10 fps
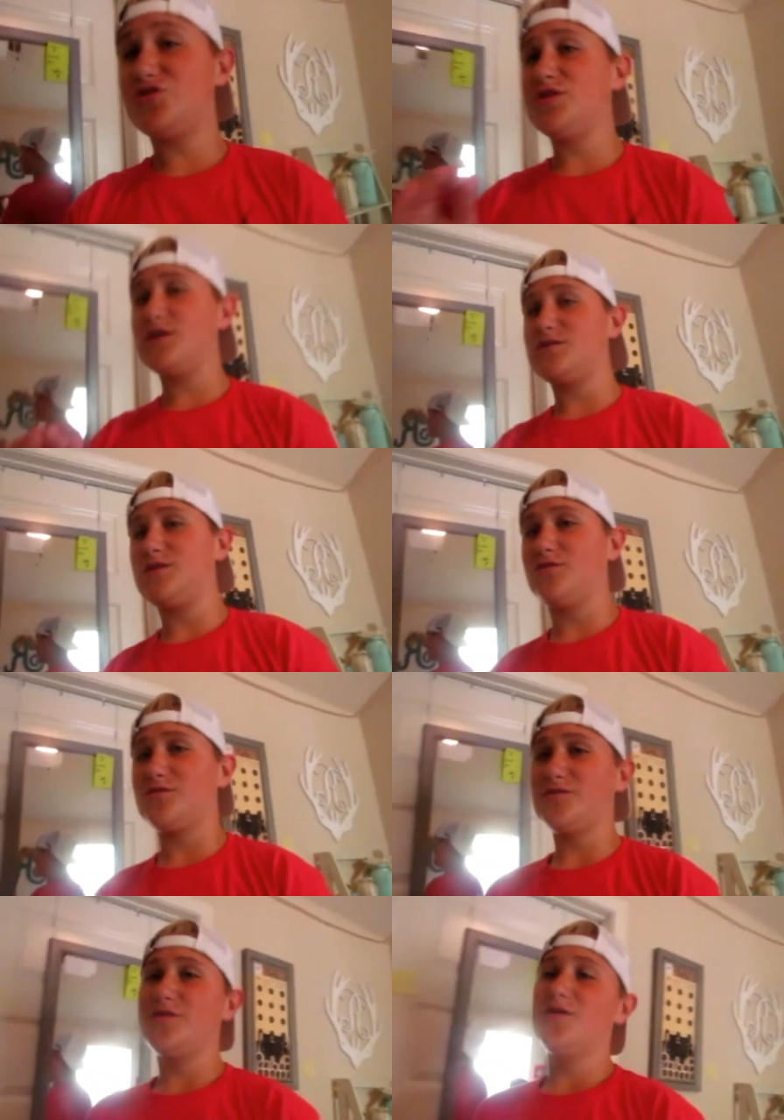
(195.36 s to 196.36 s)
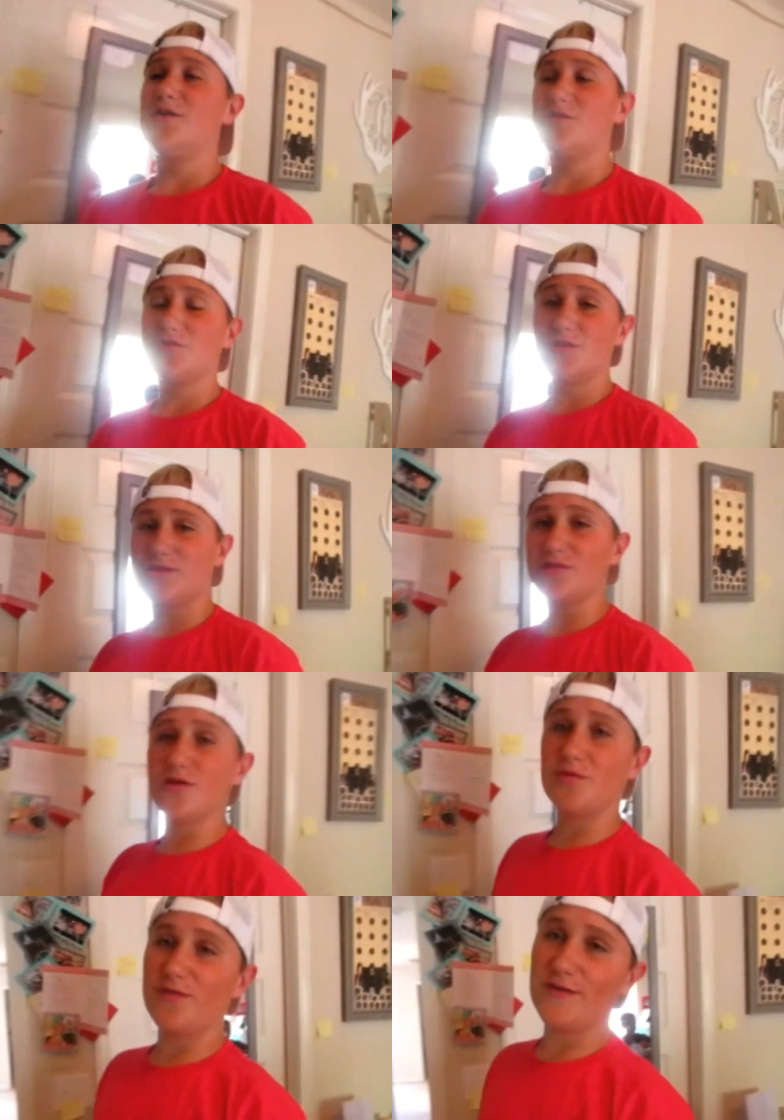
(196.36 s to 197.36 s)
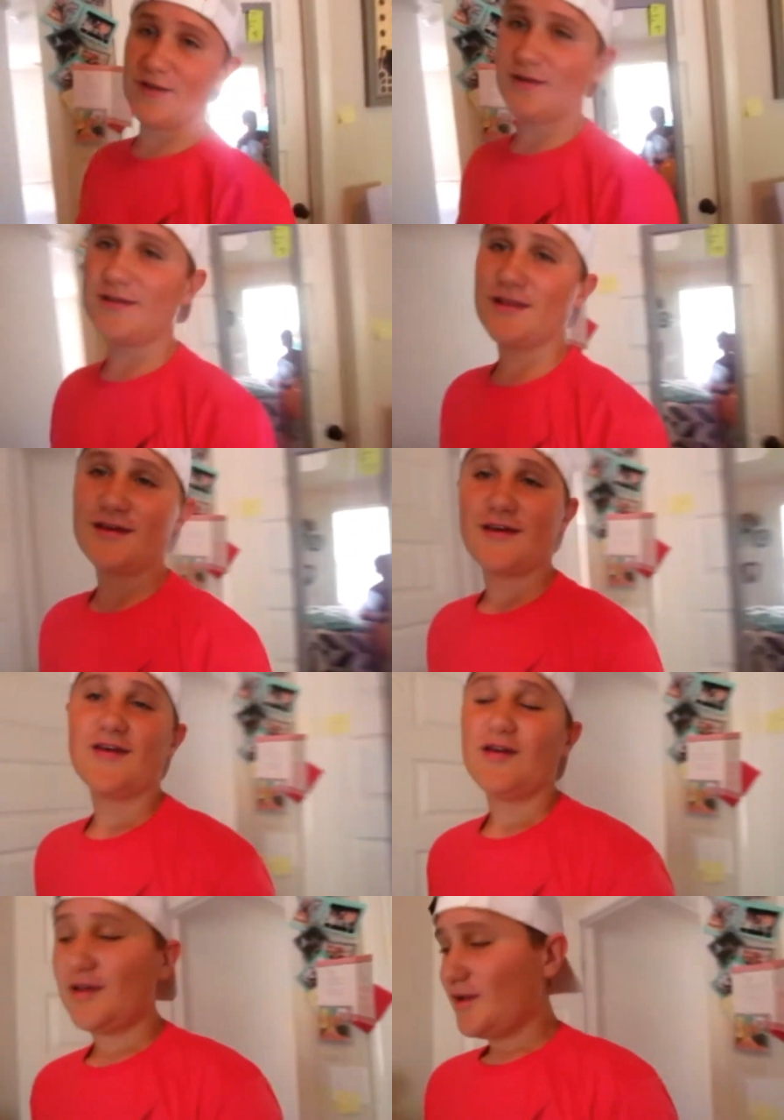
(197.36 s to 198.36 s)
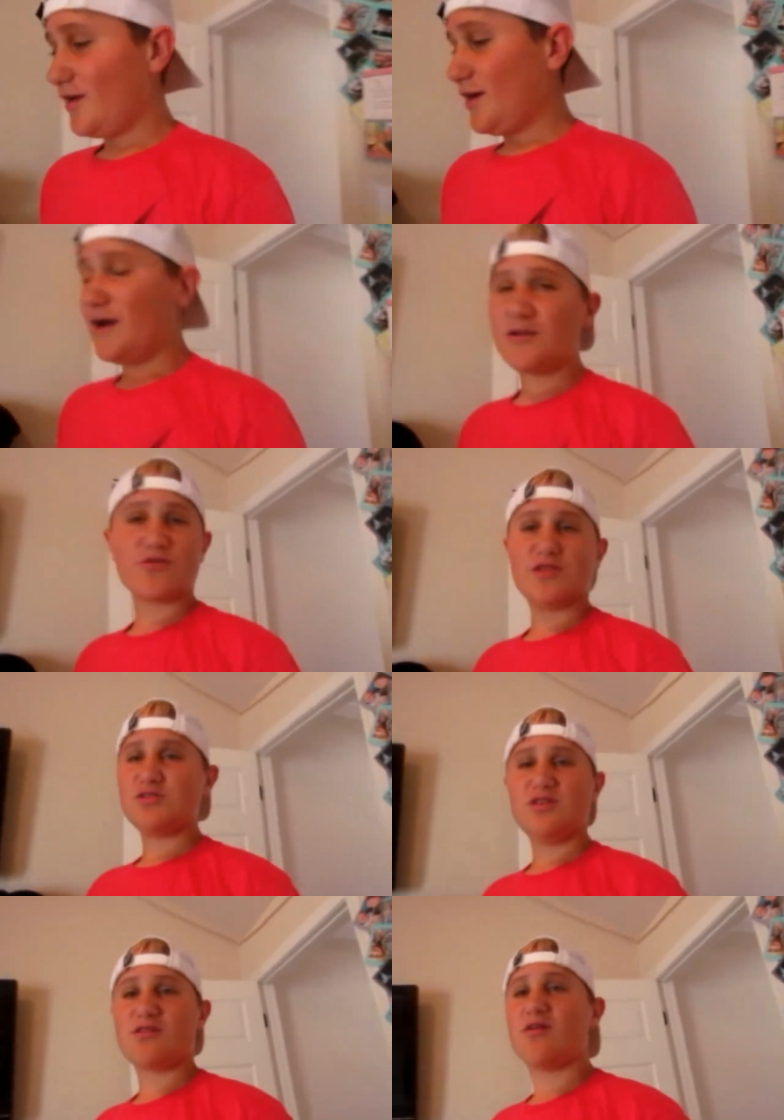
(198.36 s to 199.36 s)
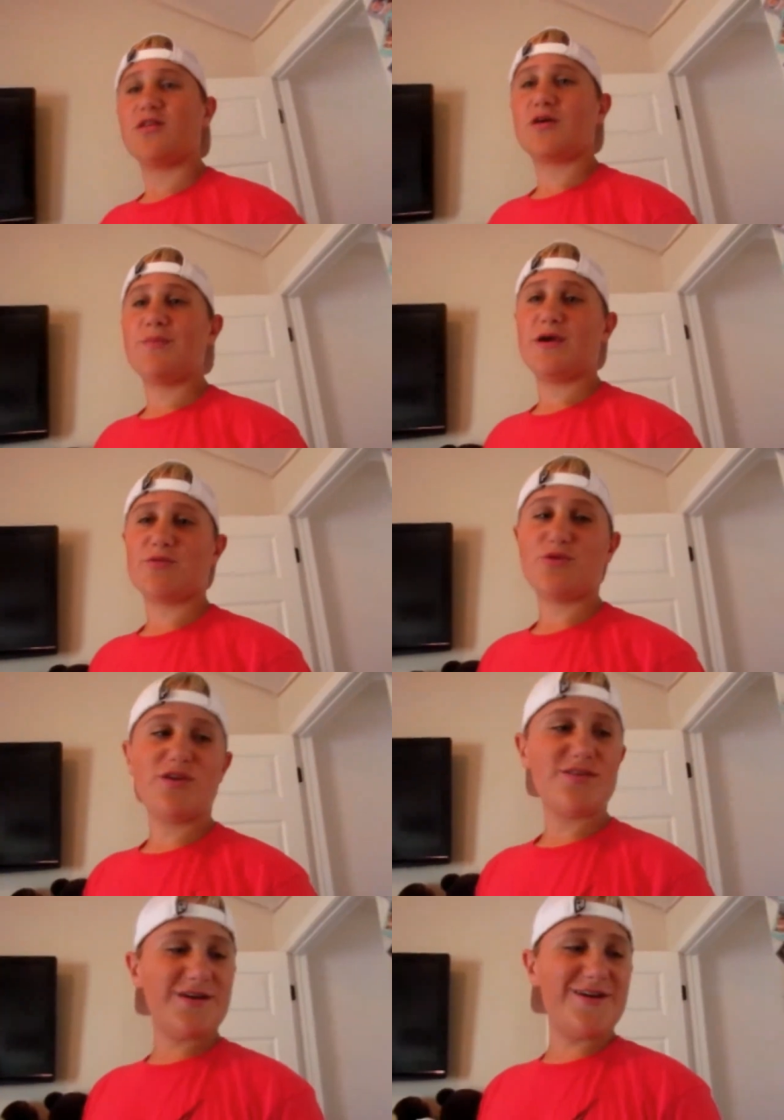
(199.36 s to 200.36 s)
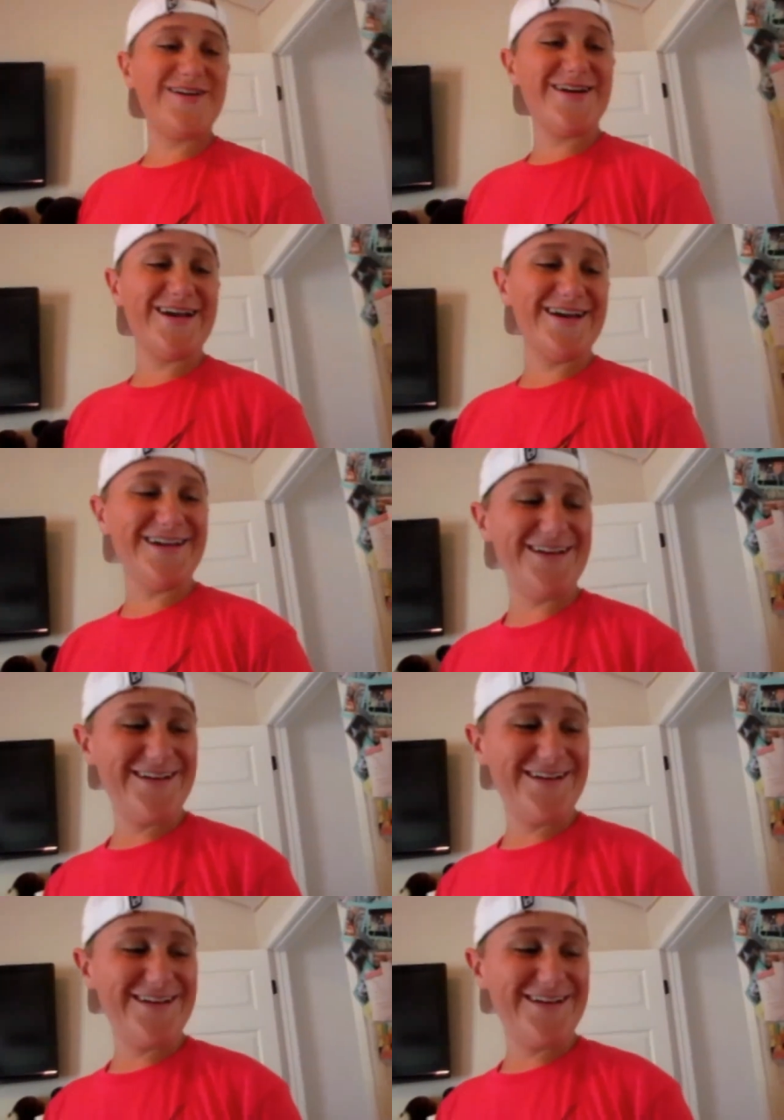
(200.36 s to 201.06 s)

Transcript: as she gets here. So this is gonna be fun. I don't think she's gonna like me after this. i are gonna